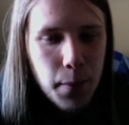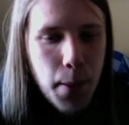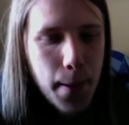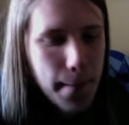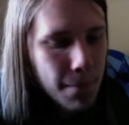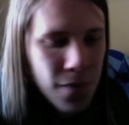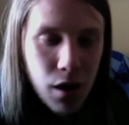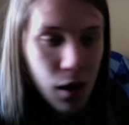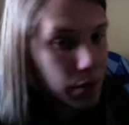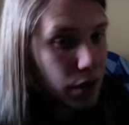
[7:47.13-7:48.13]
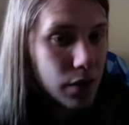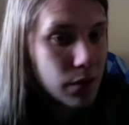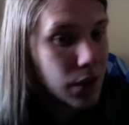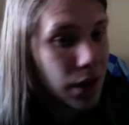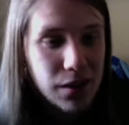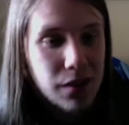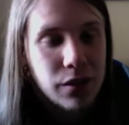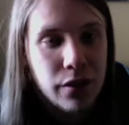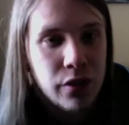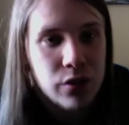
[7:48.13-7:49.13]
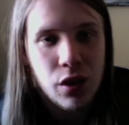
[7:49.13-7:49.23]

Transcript: I mean, that's excellent news.